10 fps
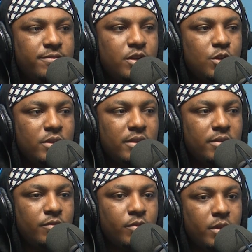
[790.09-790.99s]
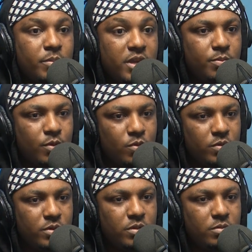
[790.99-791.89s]
If you're doing the thing for the people,
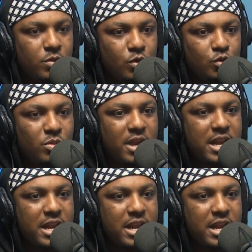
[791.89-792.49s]
because who